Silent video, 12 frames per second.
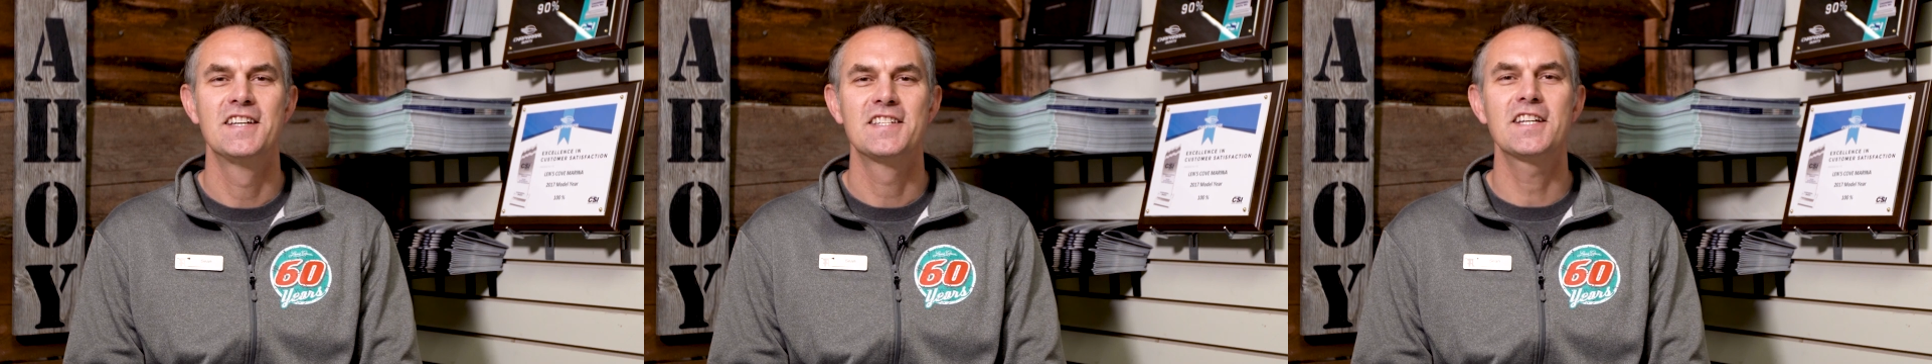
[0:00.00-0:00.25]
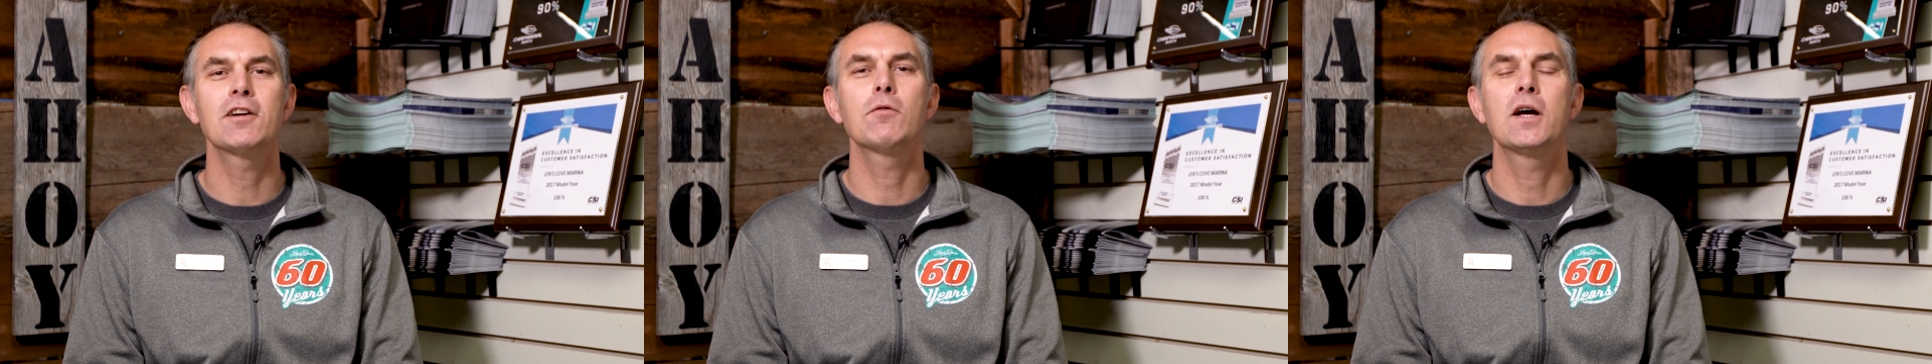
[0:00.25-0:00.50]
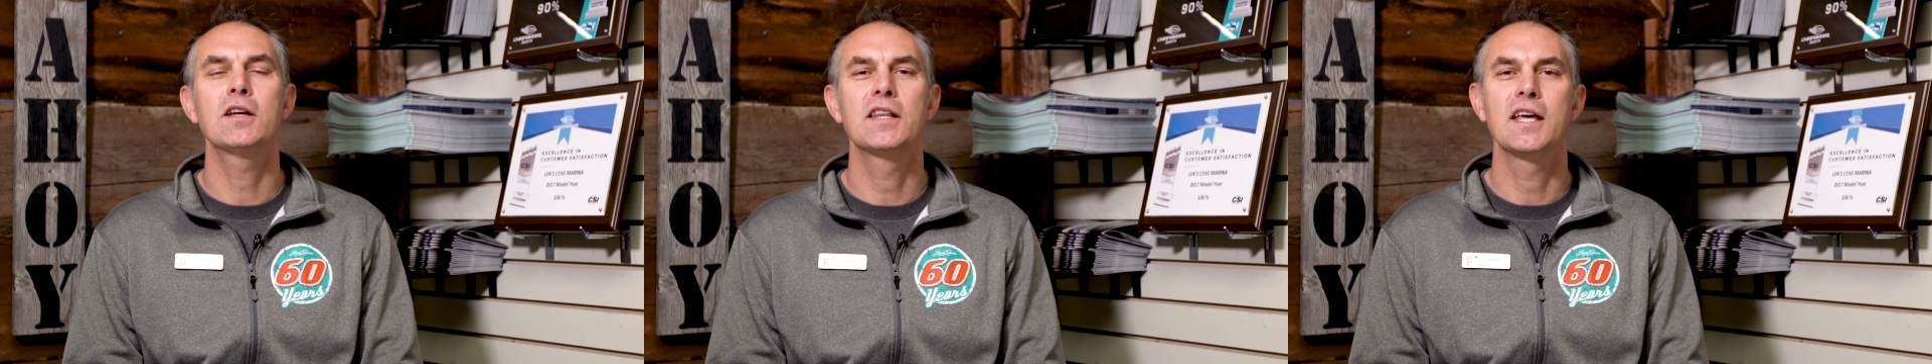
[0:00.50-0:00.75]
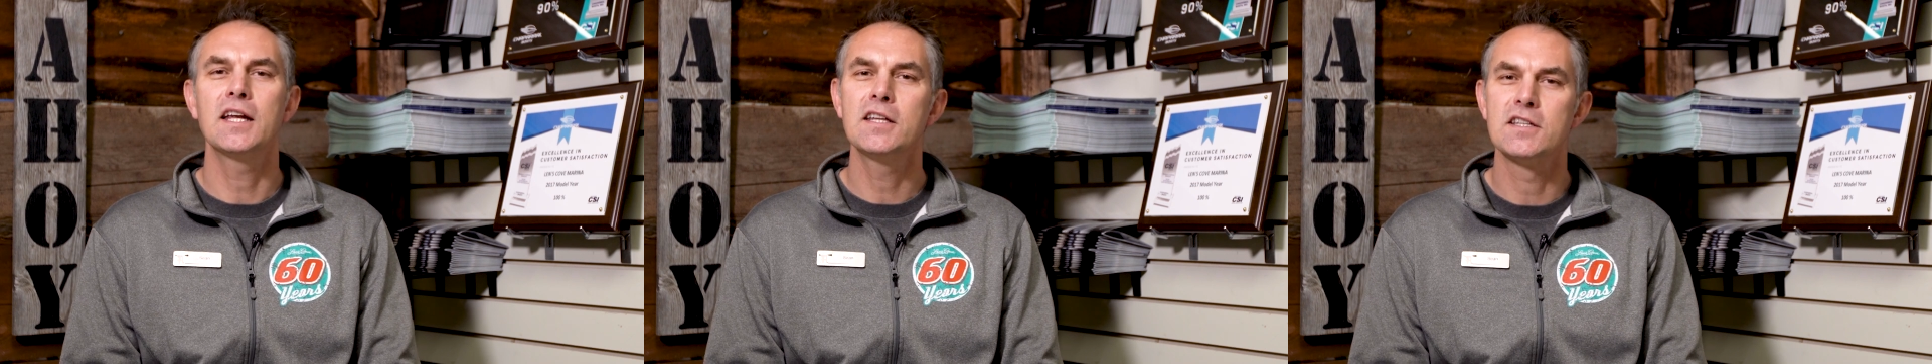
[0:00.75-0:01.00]
Stick around to
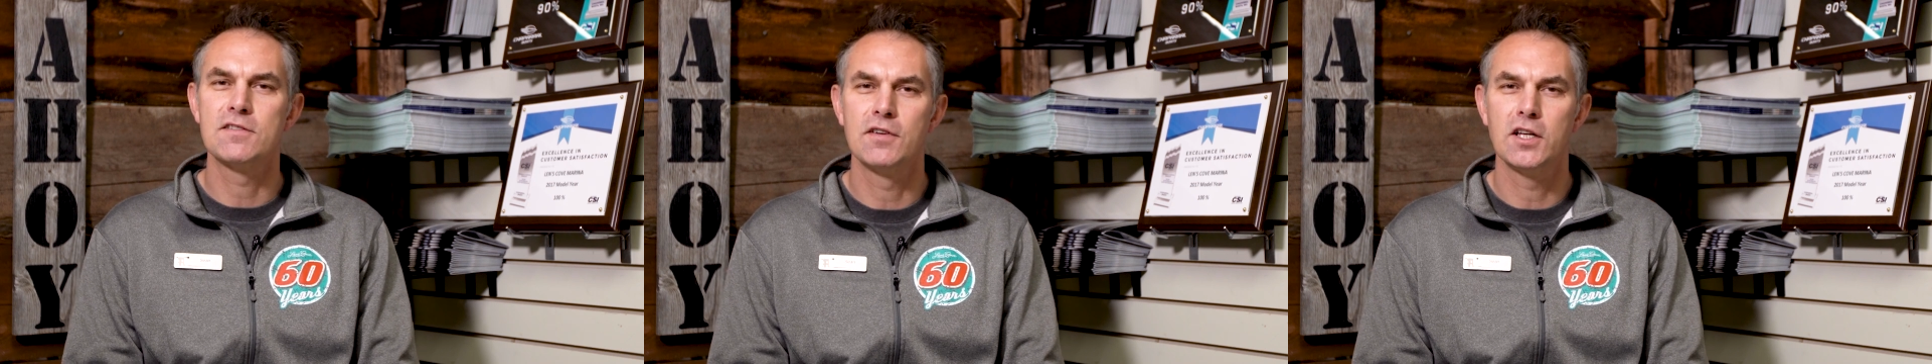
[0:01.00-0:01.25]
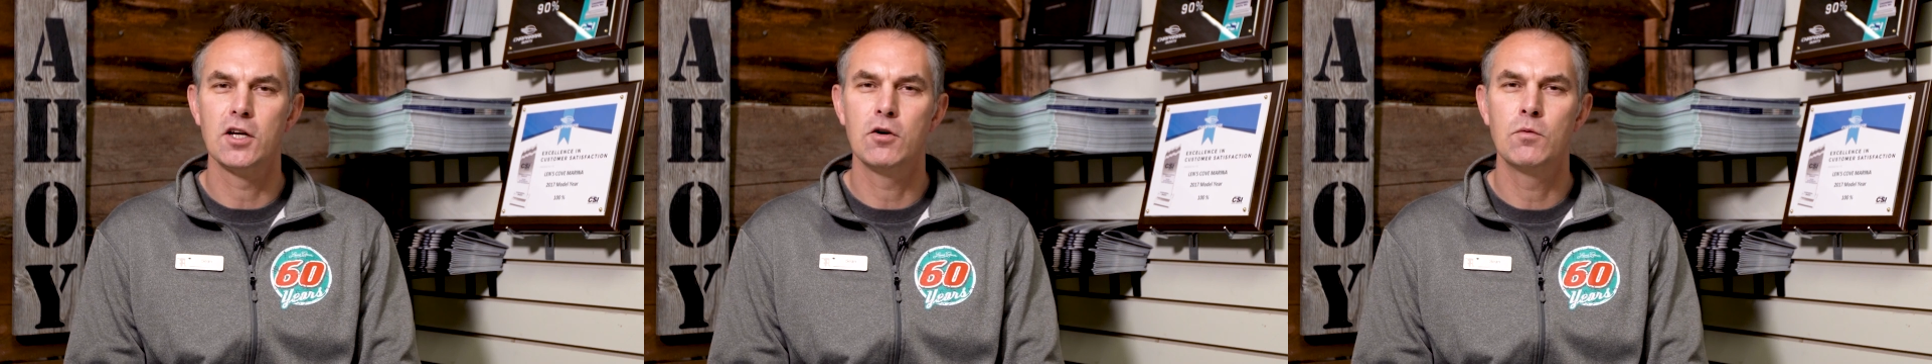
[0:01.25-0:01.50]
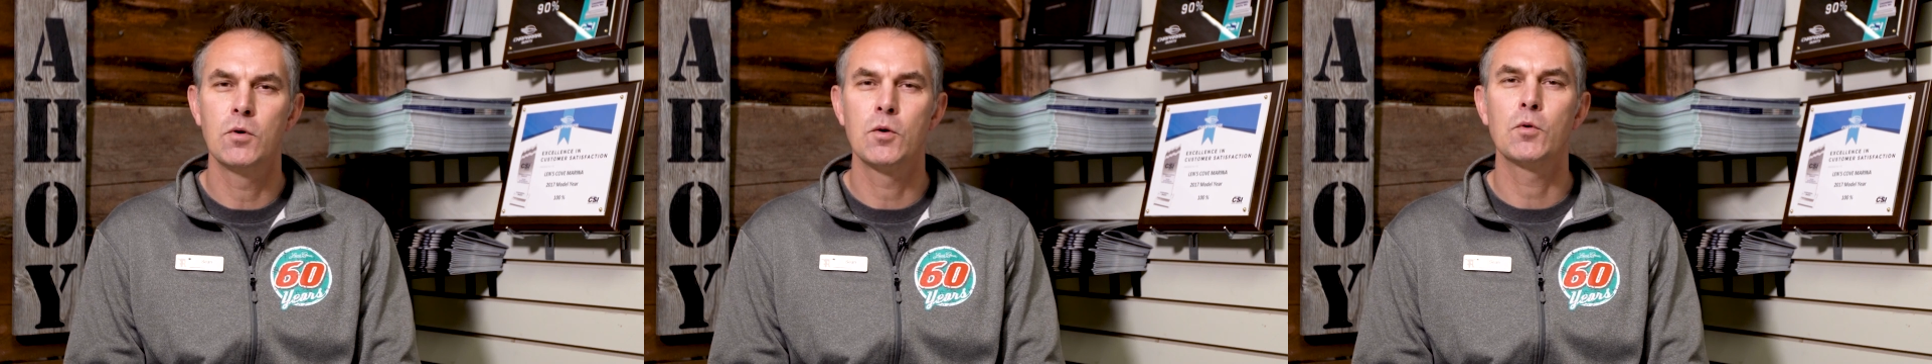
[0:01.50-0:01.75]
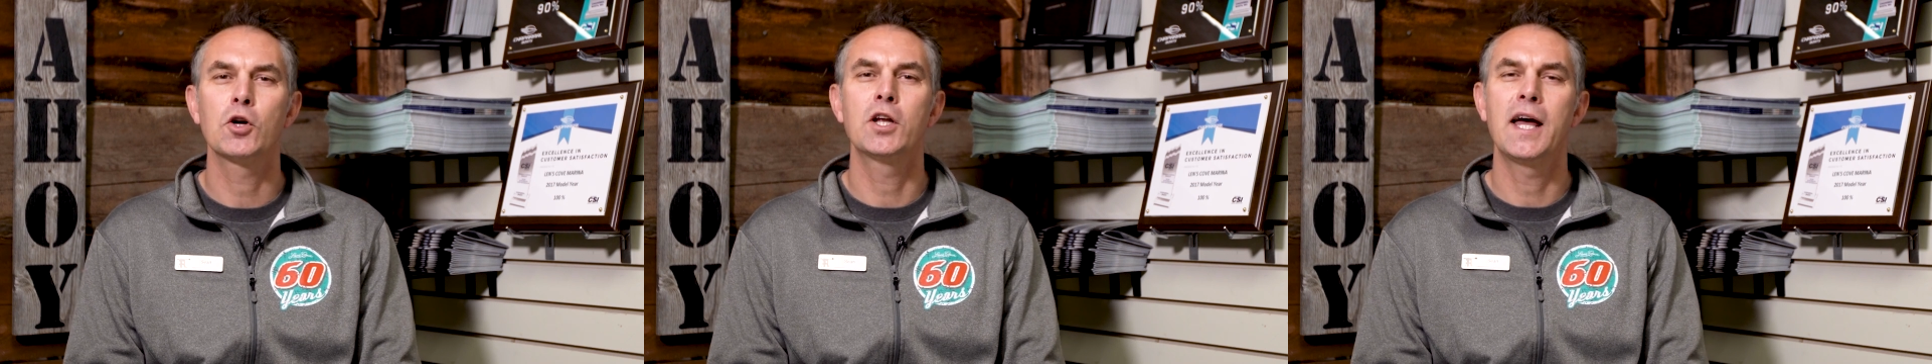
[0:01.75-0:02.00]
the end of this video where
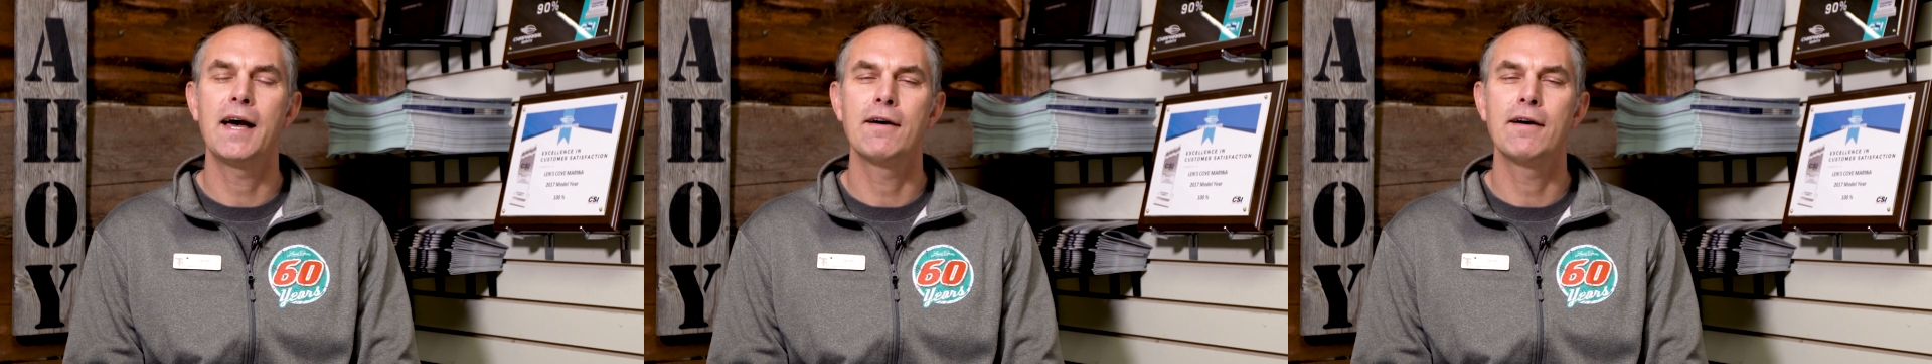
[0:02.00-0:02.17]
we're going to